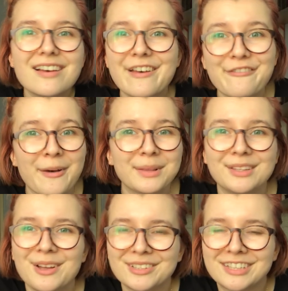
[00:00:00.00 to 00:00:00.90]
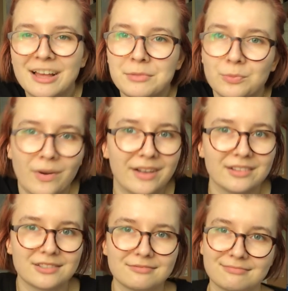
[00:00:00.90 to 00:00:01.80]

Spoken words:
and family know that I mean Wilde.